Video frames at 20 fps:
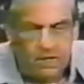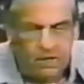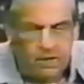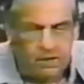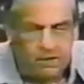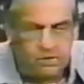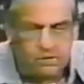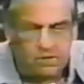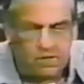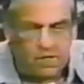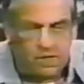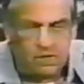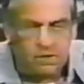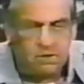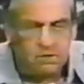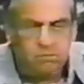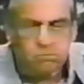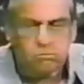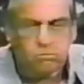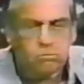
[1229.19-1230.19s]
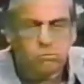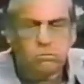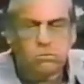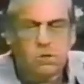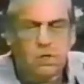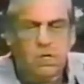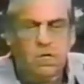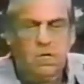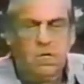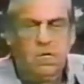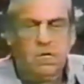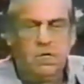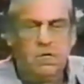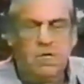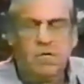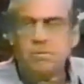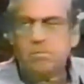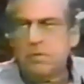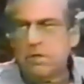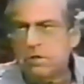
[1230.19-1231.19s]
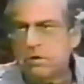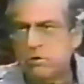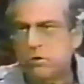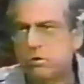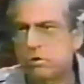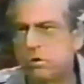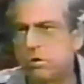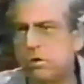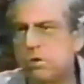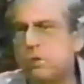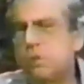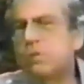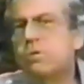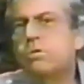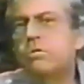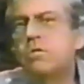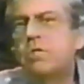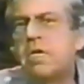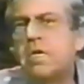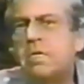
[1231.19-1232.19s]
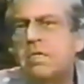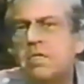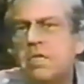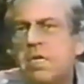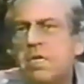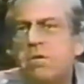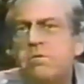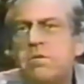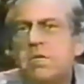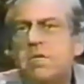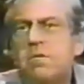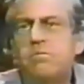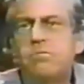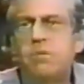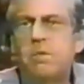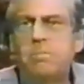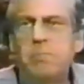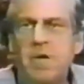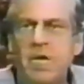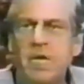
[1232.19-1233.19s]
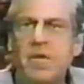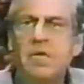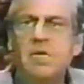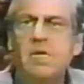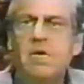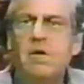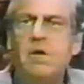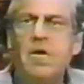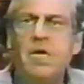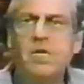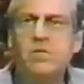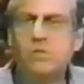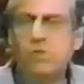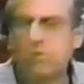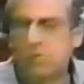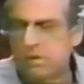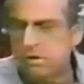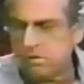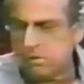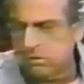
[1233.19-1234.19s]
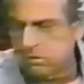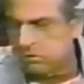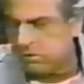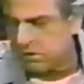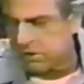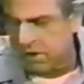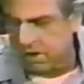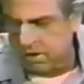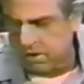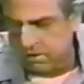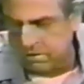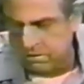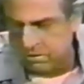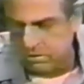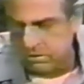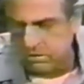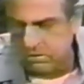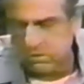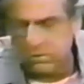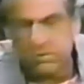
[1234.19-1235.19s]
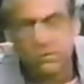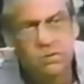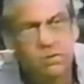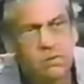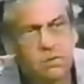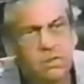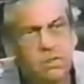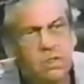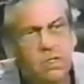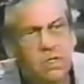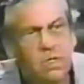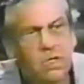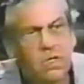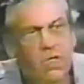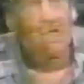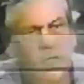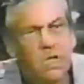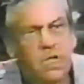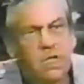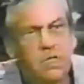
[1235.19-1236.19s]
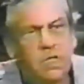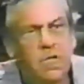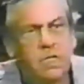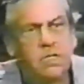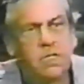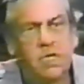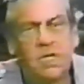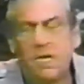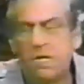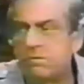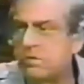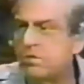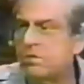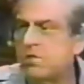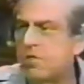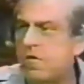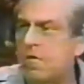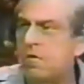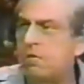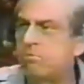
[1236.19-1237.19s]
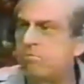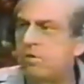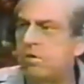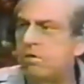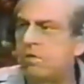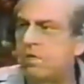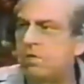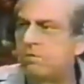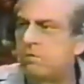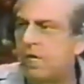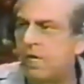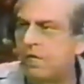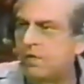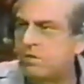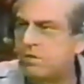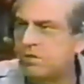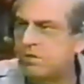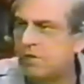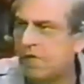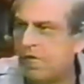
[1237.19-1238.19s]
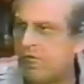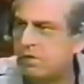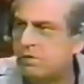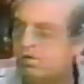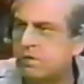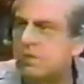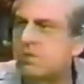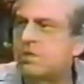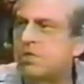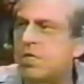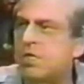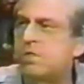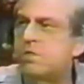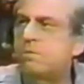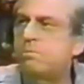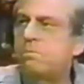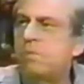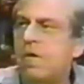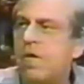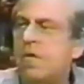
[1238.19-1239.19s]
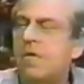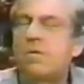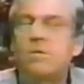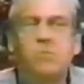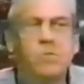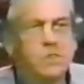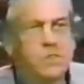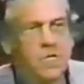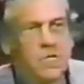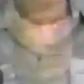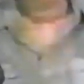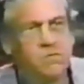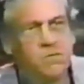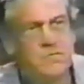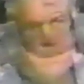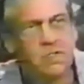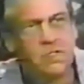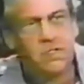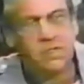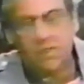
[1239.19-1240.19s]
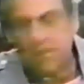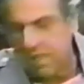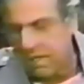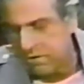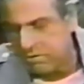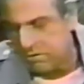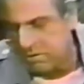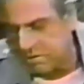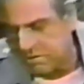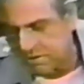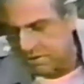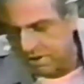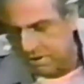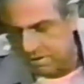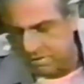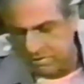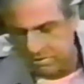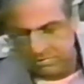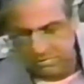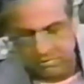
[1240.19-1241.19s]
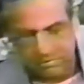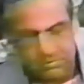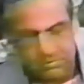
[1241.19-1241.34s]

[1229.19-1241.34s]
He said, let me assure you that even if a bank has only two shares, that they have the same voting rights as the Chase Bank, which has 15,000 shares.